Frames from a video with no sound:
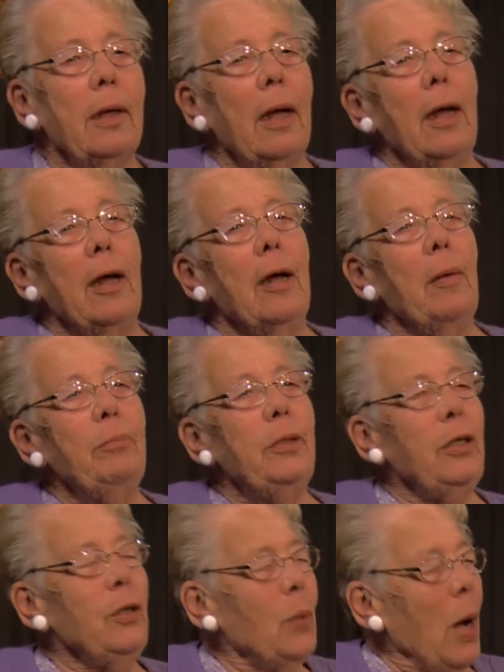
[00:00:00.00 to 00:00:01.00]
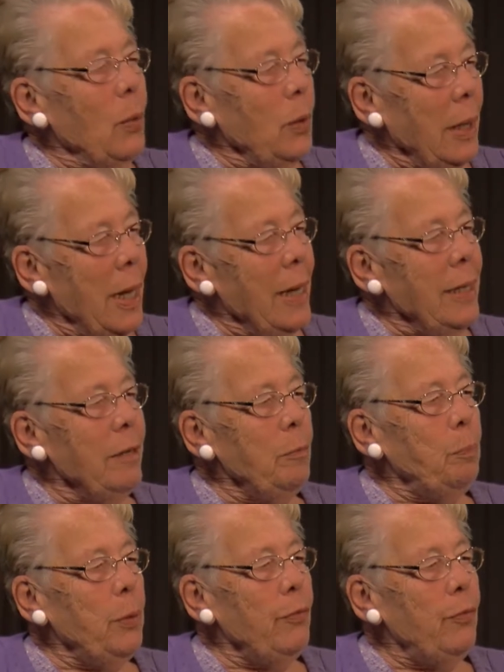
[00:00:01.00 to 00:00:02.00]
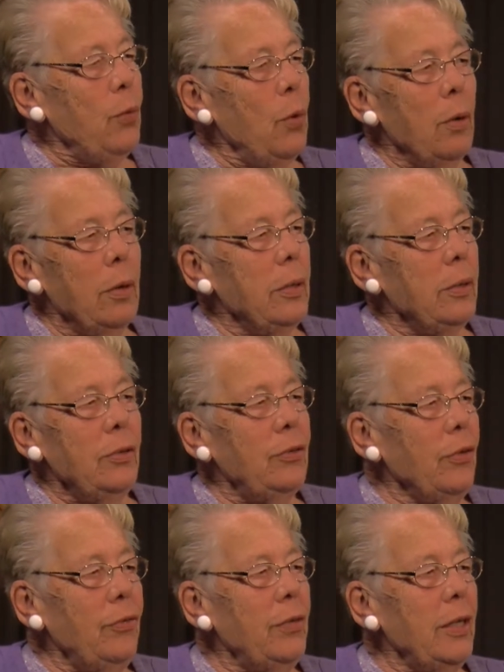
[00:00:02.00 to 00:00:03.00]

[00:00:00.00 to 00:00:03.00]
Do you outline it before, or do you just sit